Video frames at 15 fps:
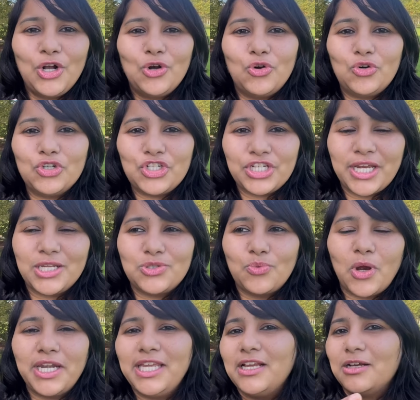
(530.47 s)
who shares
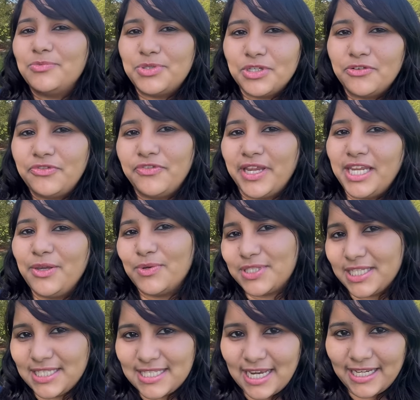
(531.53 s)
what he observed when he was
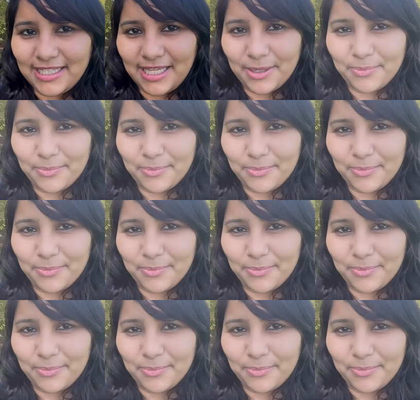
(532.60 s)
inside the